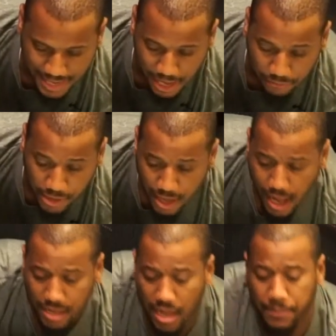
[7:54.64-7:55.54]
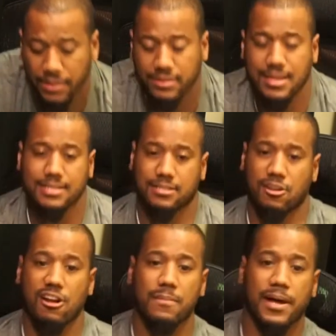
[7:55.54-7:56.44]
down. A couple other things to
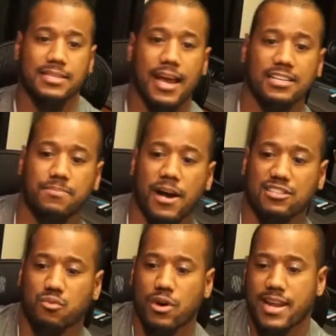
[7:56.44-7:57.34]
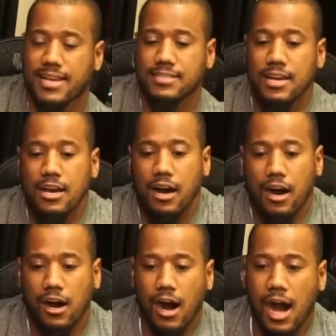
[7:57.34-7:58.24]
talk about the Xbox One S.
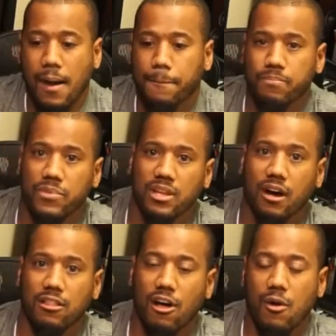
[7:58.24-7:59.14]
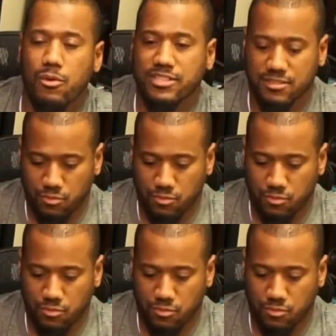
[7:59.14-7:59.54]
Along with